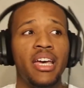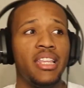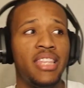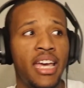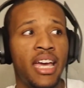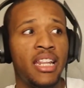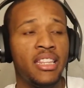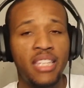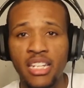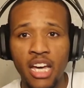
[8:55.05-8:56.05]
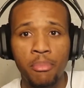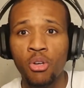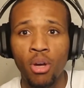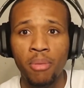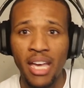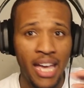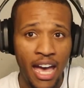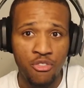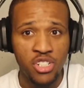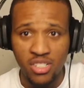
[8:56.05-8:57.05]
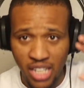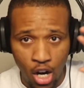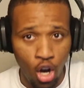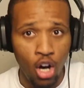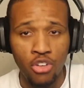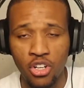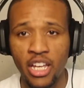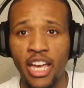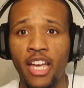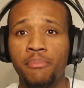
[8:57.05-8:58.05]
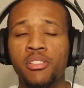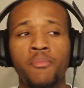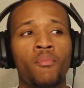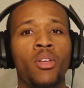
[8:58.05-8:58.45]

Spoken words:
than the WNBA averages at all their games.